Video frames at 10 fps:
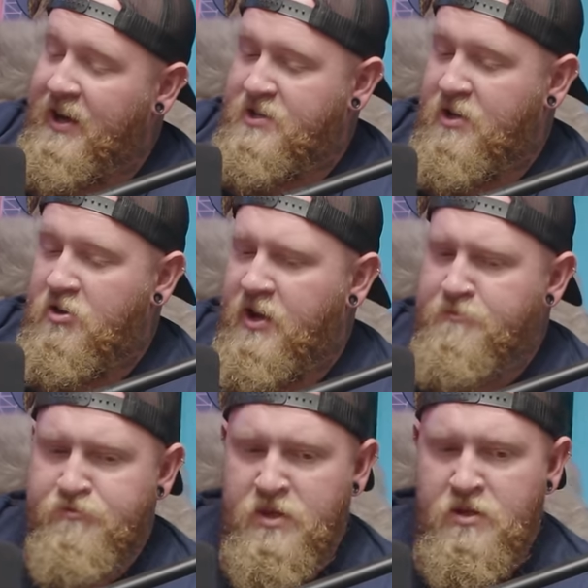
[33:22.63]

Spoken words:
He took like